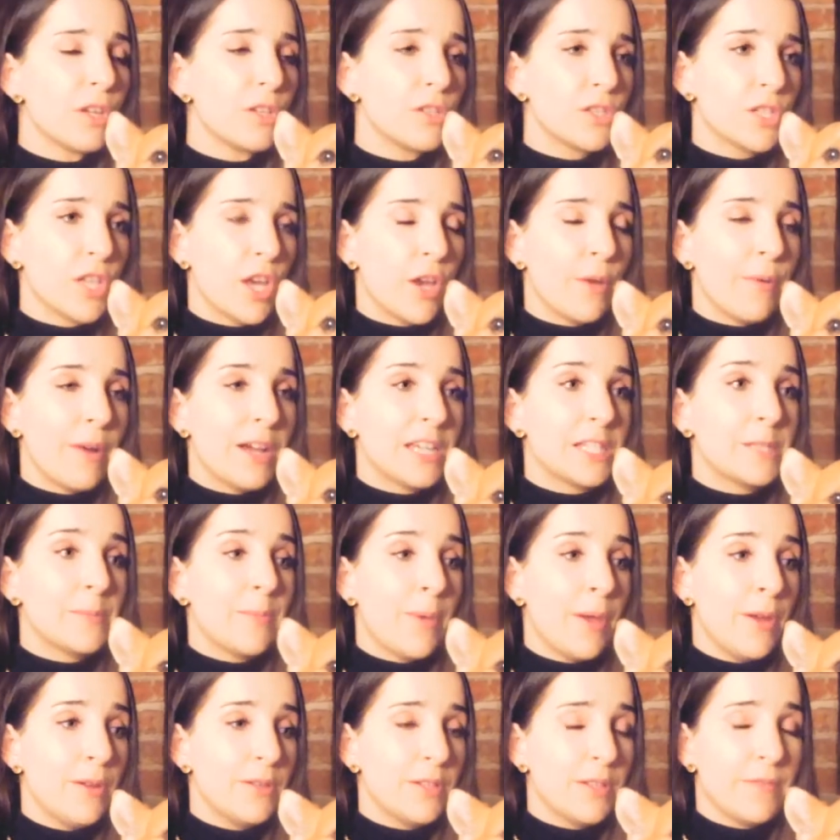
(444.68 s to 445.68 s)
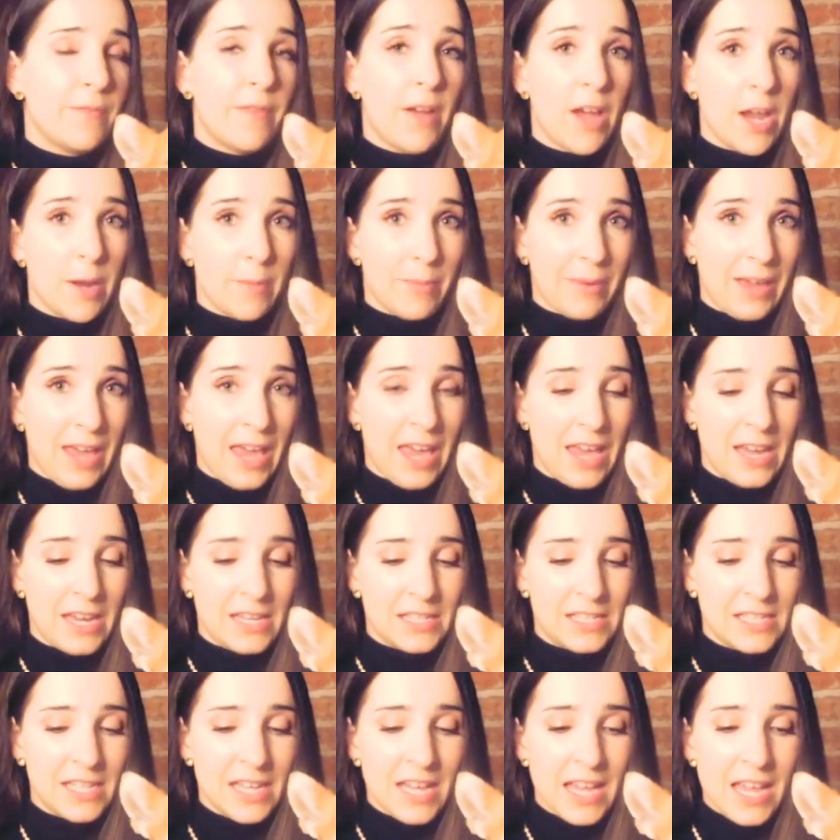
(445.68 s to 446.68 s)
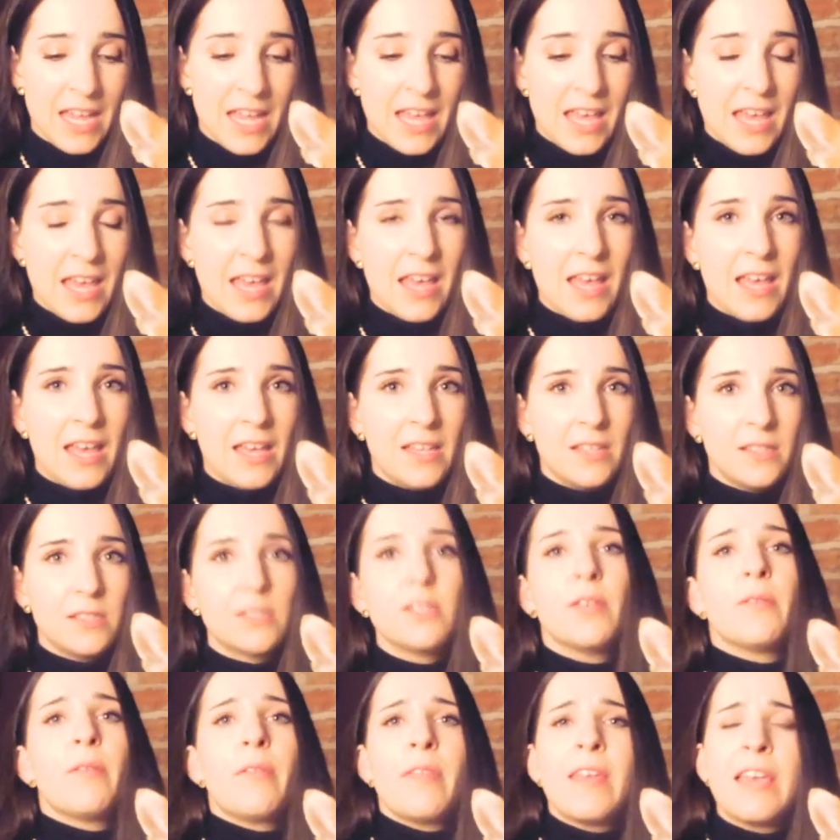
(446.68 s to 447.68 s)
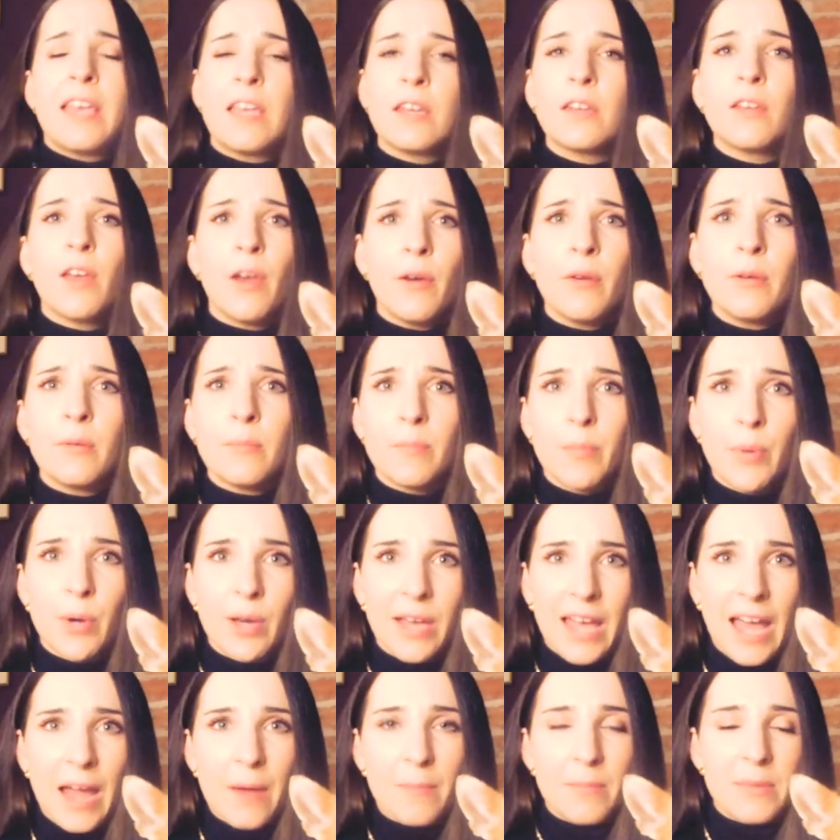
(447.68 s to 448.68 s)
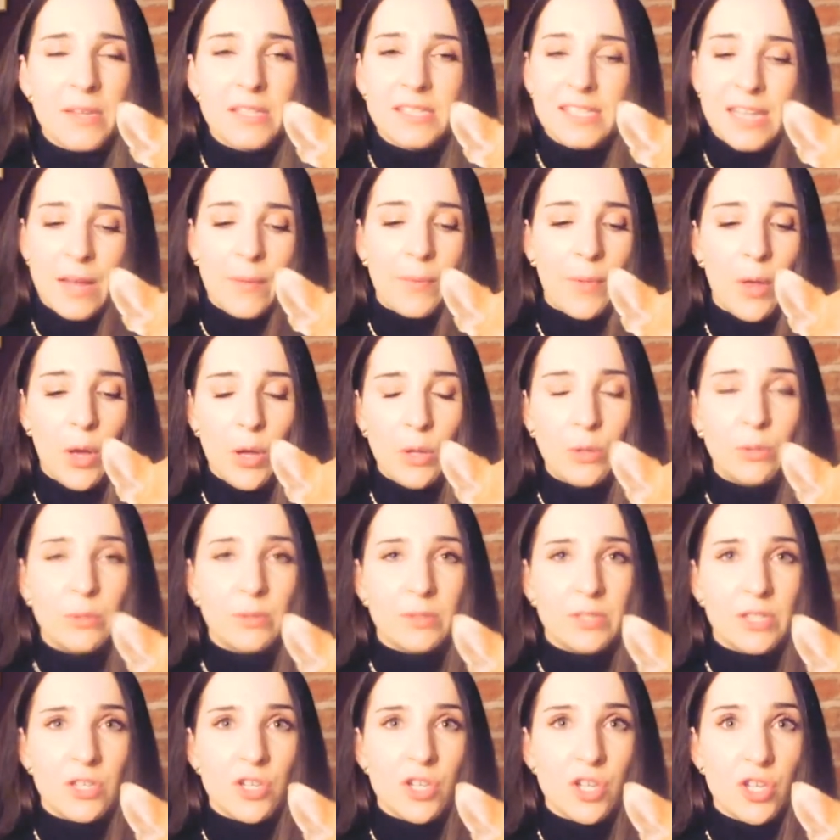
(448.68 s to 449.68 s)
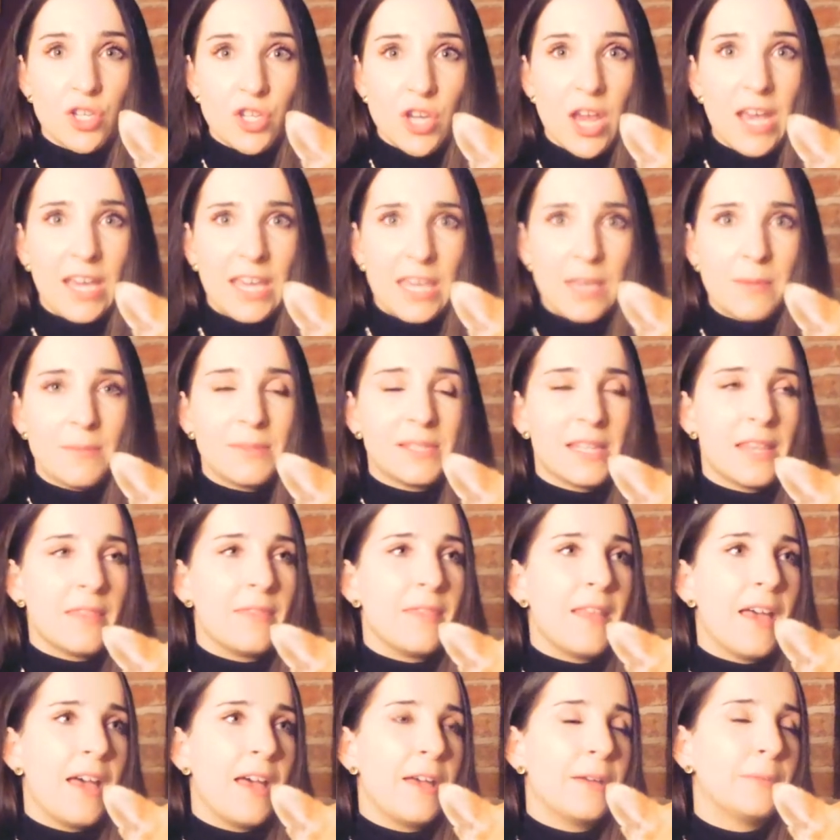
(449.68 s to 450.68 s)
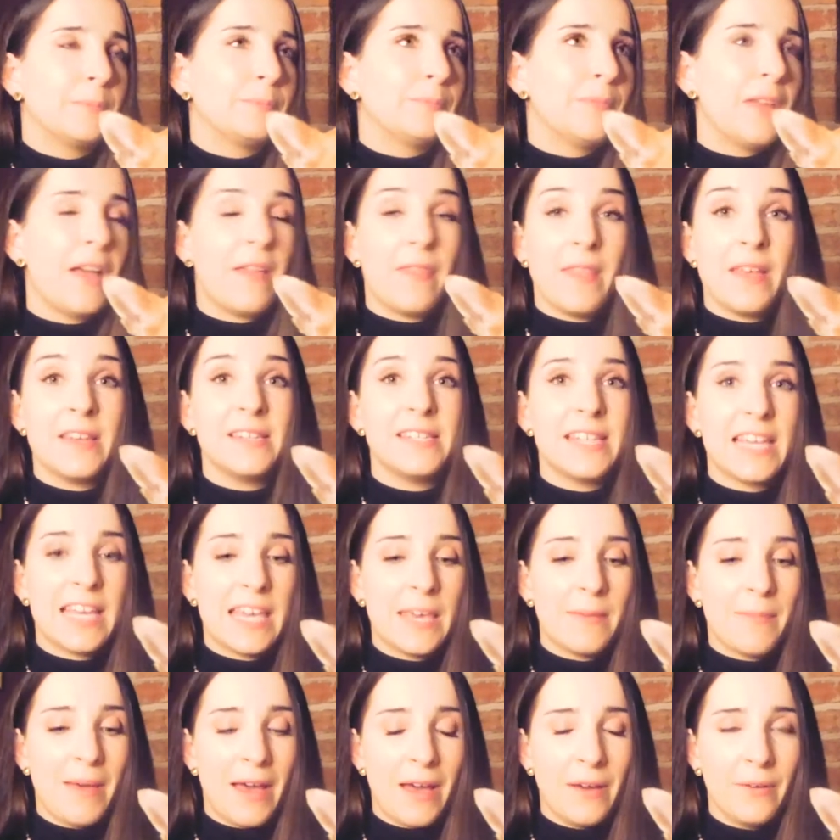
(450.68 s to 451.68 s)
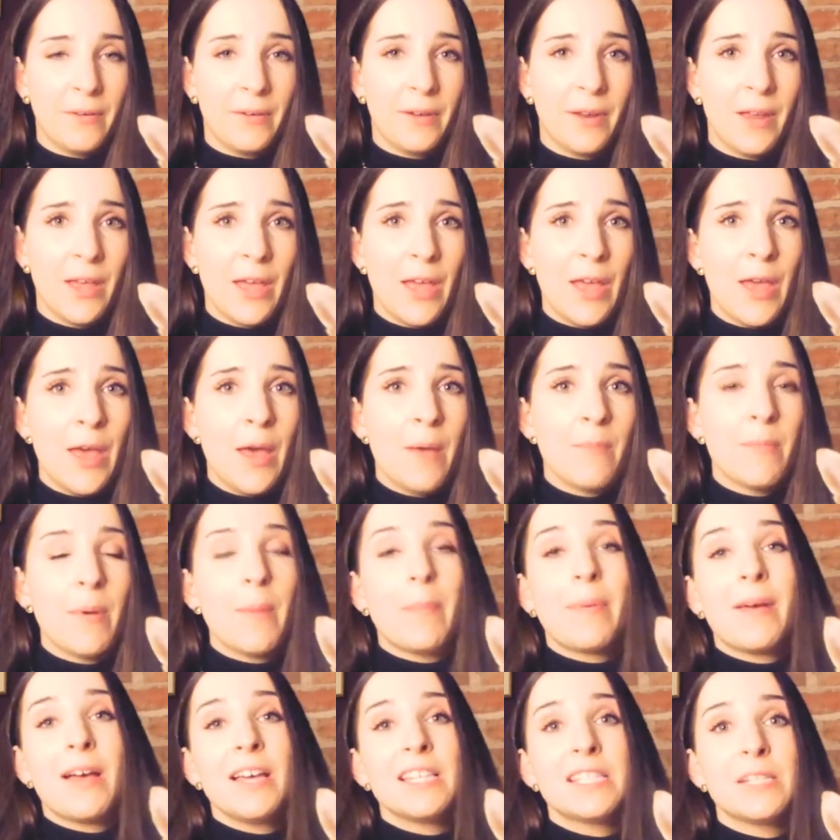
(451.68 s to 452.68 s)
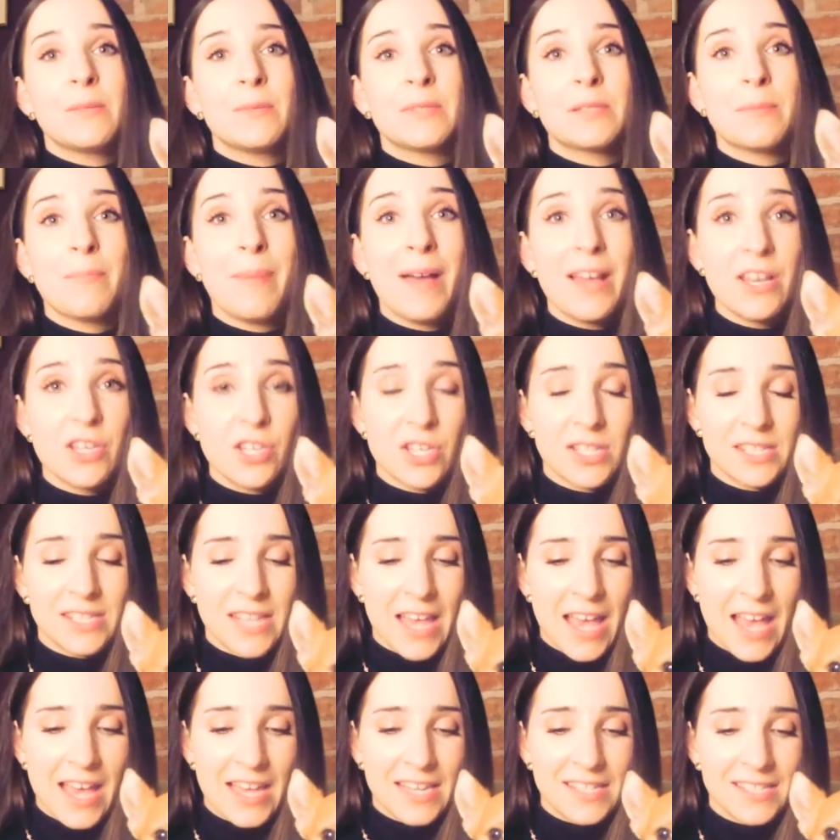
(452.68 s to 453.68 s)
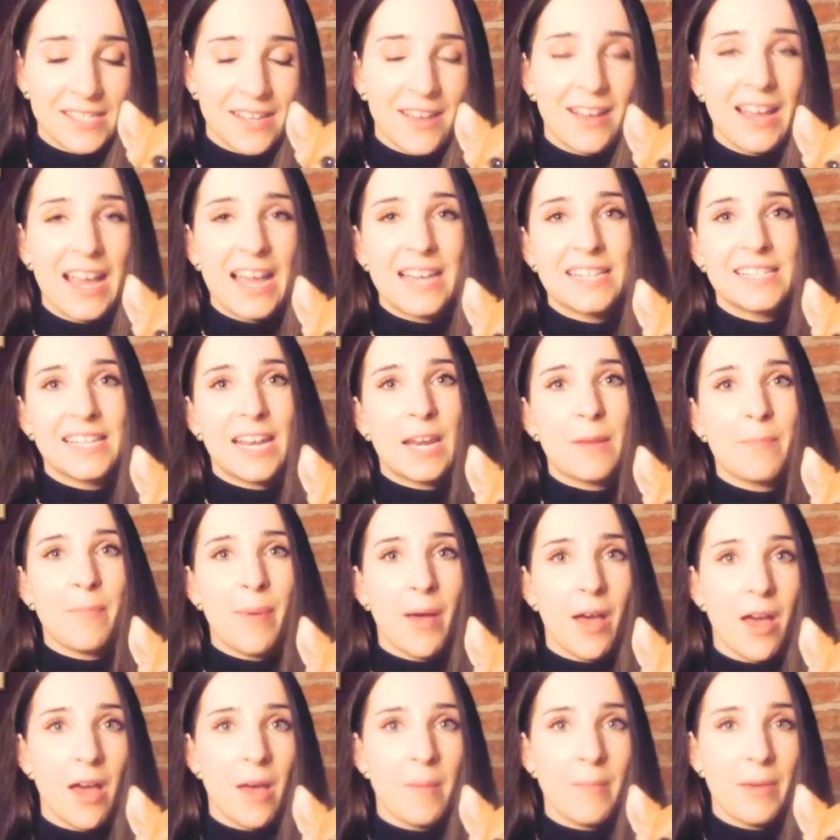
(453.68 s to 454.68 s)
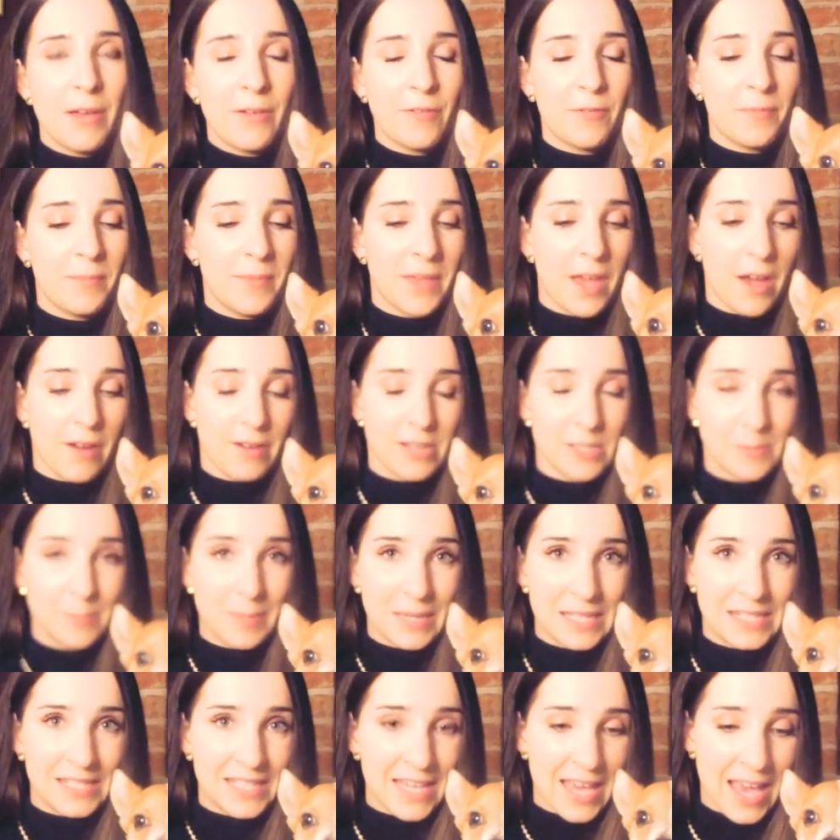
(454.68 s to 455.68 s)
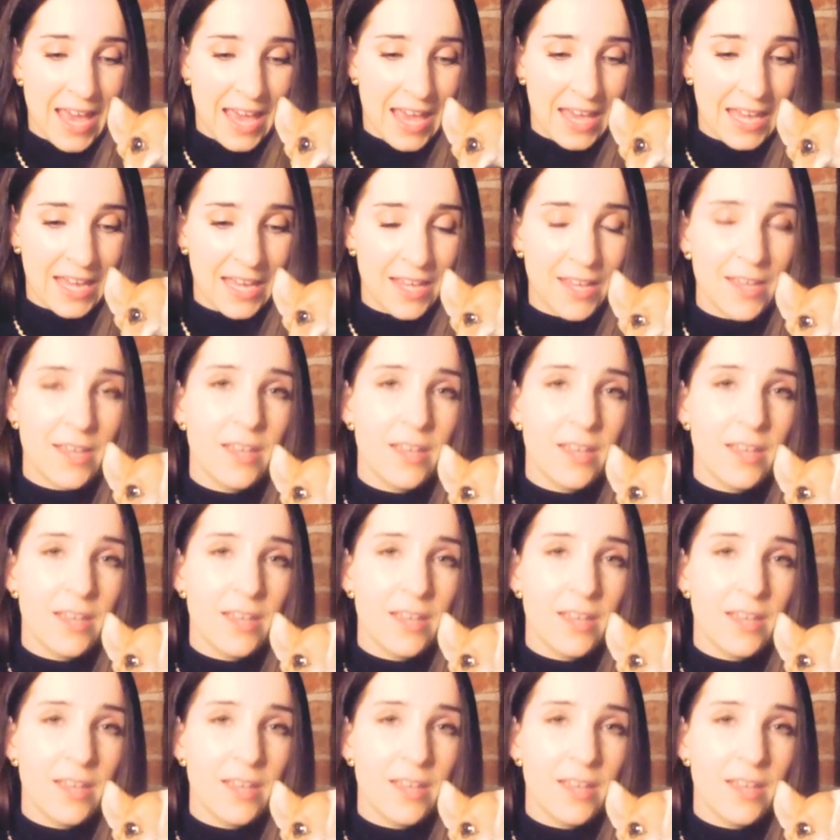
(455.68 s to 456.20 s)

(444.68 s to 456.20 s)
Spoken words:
So I spoke to the fire brigade so that they could go and put cameras down the holes and just check he was in there and then dig him out. But because it was a badger set, I had to get a permit from the RSPCA.